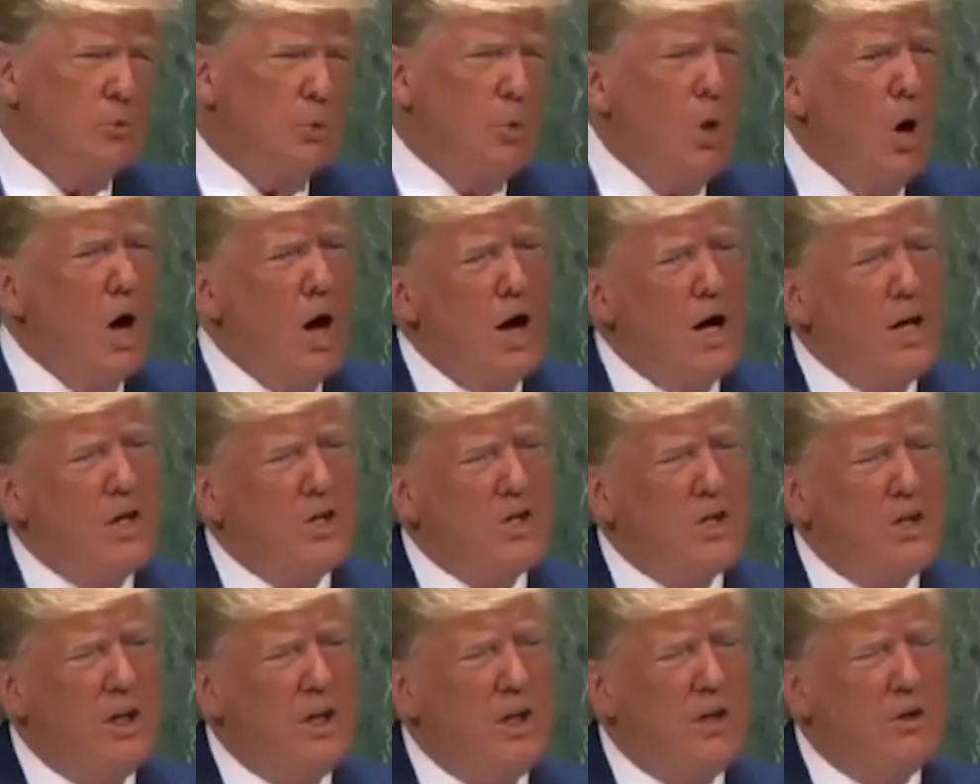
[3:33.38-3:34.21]

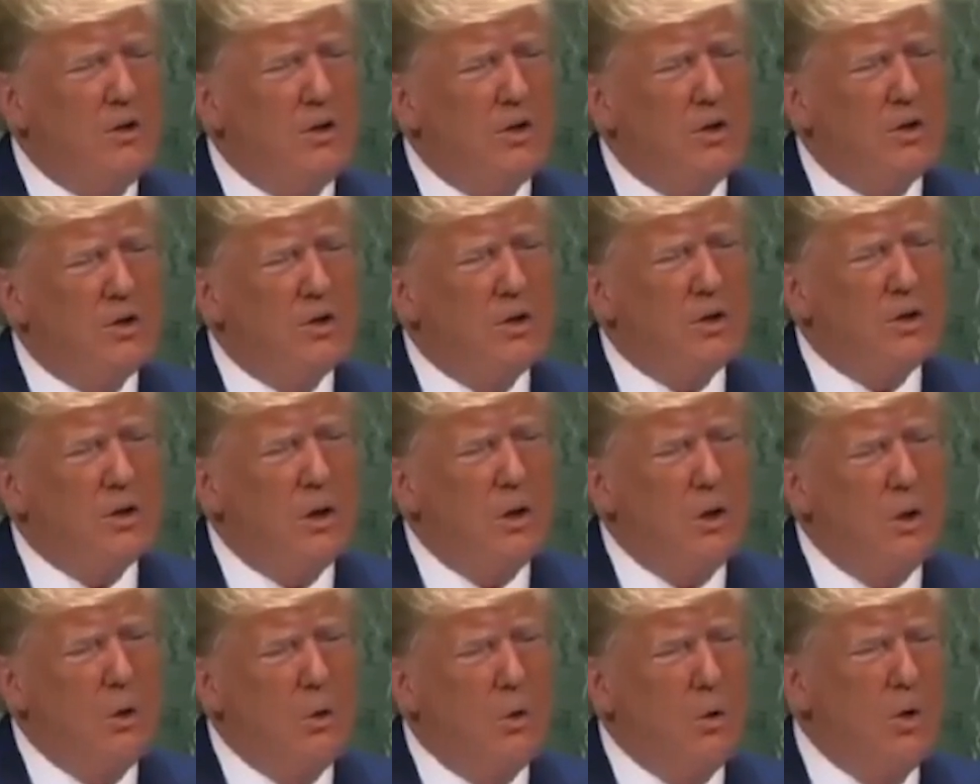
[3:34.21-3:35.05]
Wise leaders
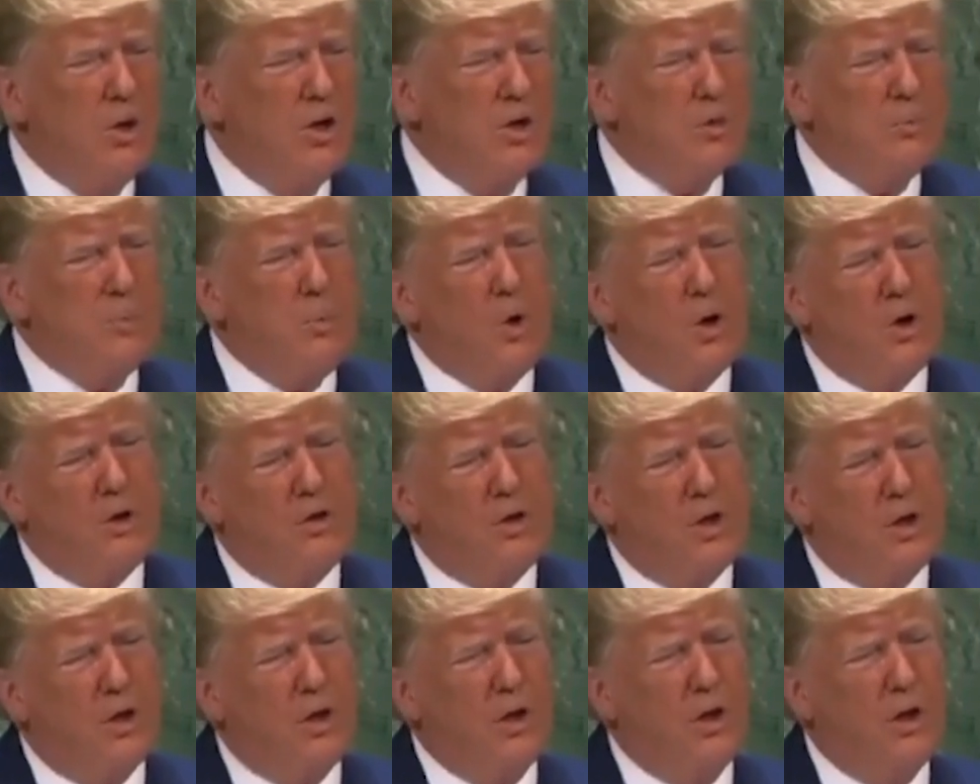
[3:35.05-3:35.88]
always
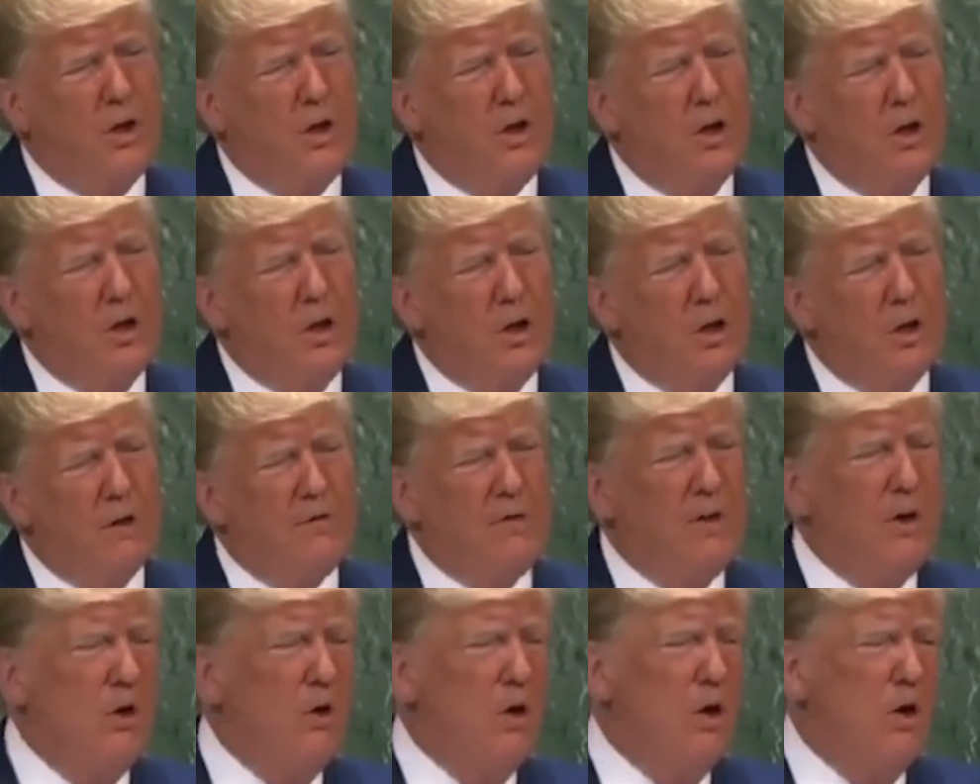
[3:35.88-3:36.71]
put the good
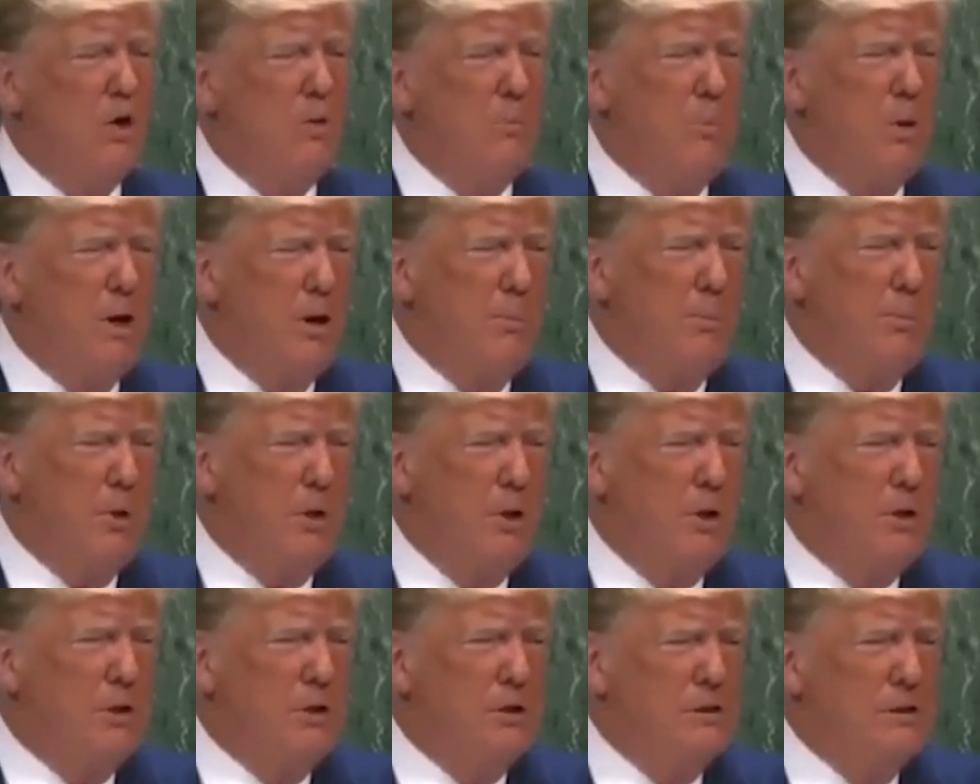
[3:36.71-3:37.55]
of their own
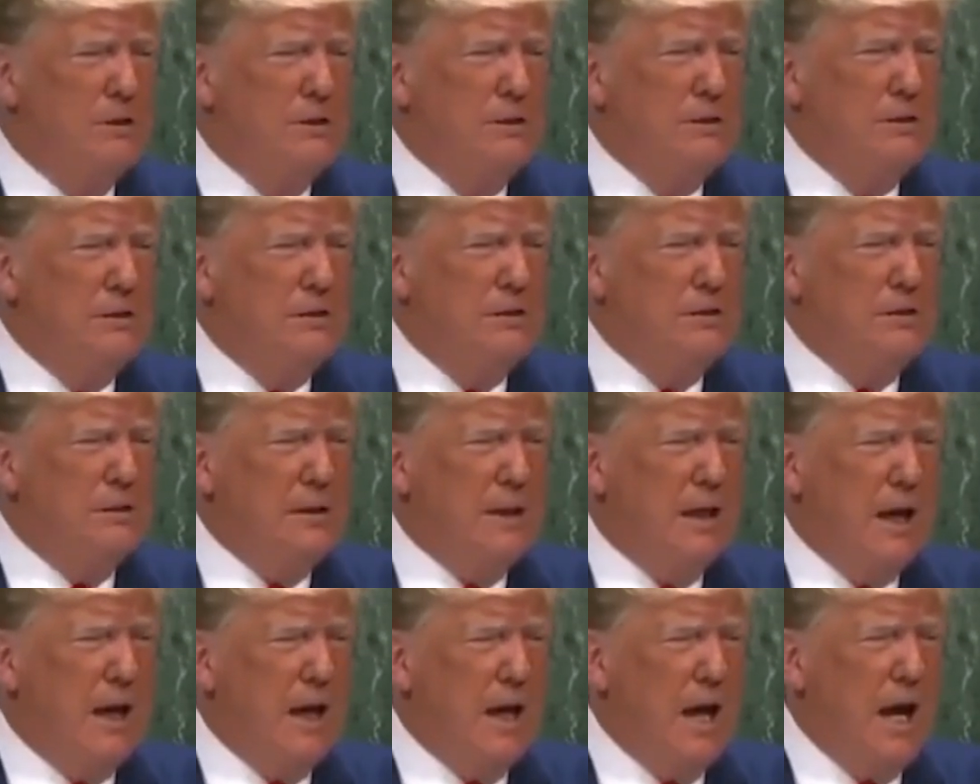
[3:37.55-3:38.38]
people
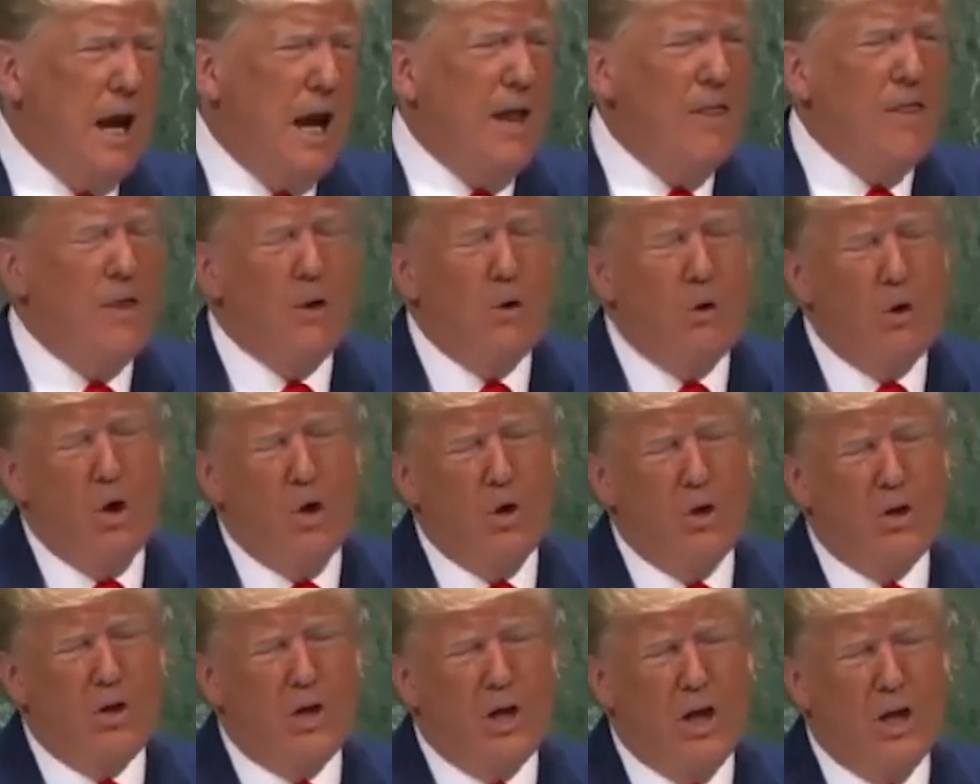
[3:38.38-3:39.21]
and their
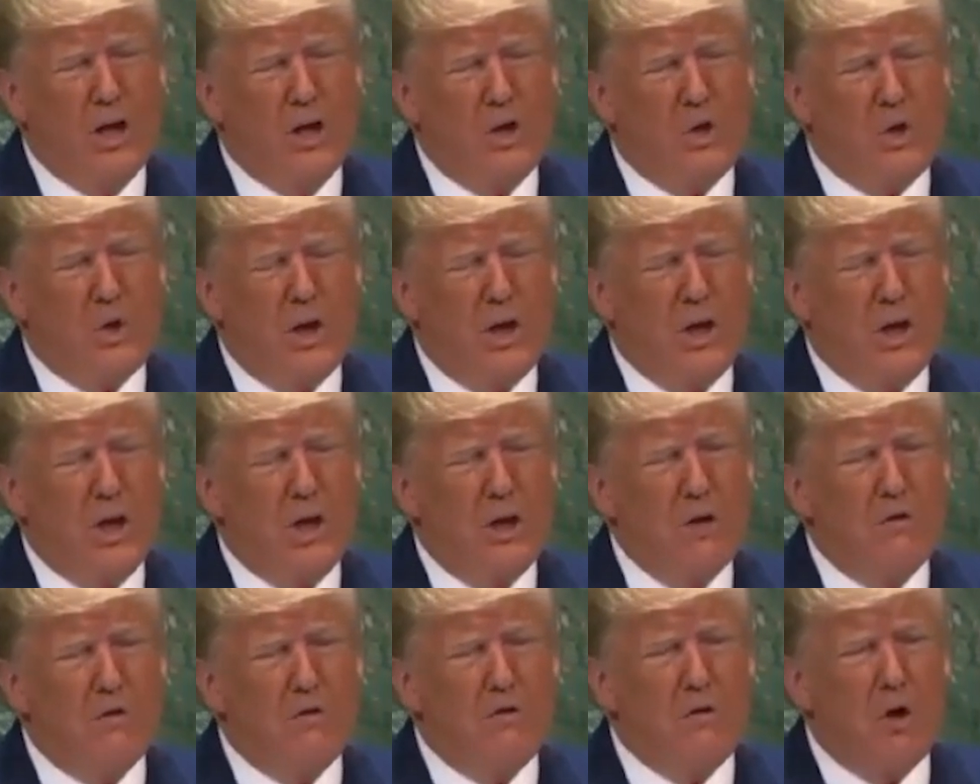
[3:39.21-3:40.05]
own country
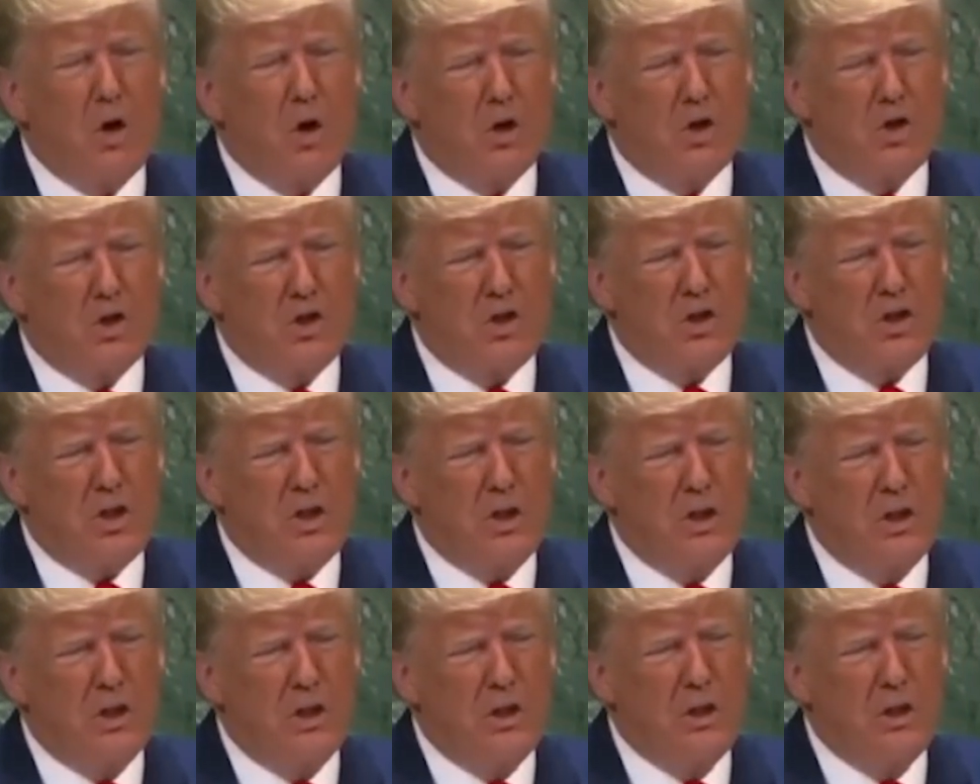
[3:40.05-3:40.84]
first.